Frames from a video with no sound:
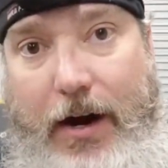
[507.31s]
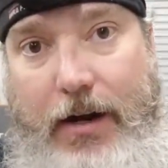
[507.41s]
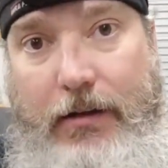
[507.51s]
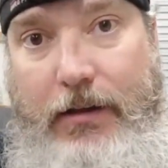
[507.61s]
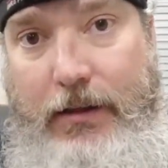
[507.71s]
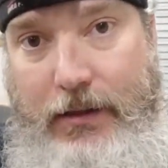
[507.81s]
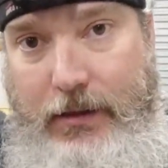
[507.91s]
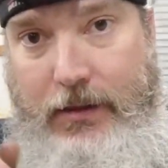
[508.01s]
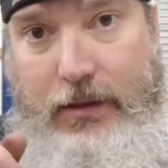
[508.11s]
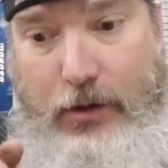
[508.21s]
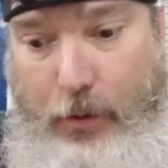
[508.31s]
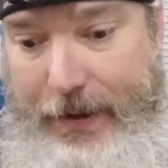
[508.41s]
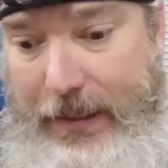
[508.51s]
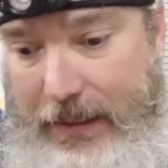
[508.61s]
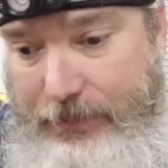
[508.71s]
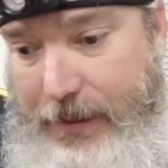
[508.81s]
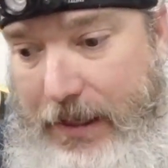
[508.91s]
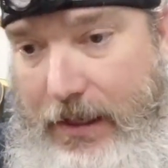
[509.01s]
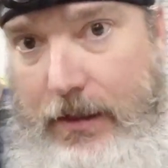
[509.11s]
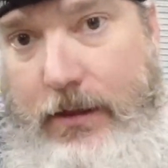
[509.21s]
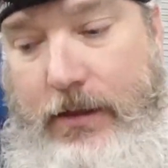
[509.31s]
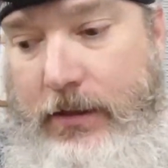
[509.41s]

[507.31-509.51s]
right? No man left behind.